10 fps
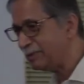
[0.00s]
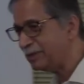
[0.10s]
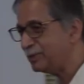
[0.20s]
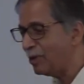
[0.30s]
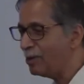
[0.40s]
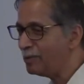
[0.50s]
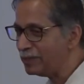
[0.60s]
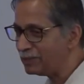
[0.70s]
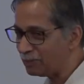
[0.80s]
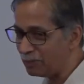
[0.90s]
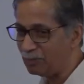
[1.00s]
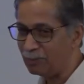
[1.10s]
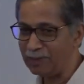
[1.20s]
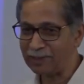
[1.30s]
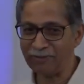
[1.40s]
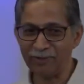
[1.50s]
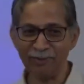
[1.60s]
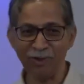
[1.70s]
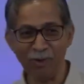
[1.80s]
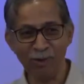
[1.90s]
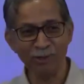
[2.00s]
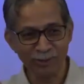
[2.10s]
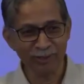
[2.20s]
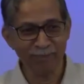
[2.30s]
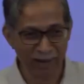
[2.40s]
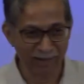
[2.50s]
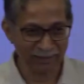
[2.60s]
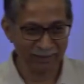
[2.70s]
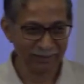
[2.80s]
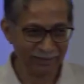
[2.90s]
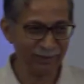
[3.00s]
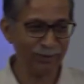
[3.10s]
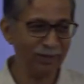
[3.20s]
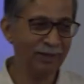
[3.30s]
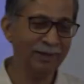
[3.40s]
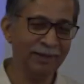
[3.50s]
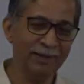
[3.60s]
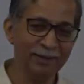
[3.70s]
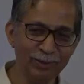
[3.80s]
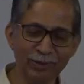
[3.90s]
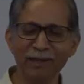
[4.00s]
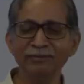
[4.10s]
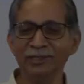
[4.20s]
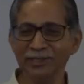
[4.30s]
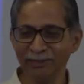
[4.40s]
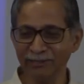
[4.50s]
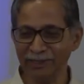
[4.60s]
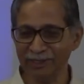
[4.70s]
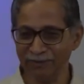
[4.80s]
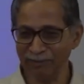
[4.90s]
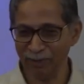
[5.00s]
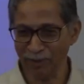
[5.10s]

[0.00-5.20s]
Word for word: we should always work from the whole to the part. Then you'll, you'll love this subject even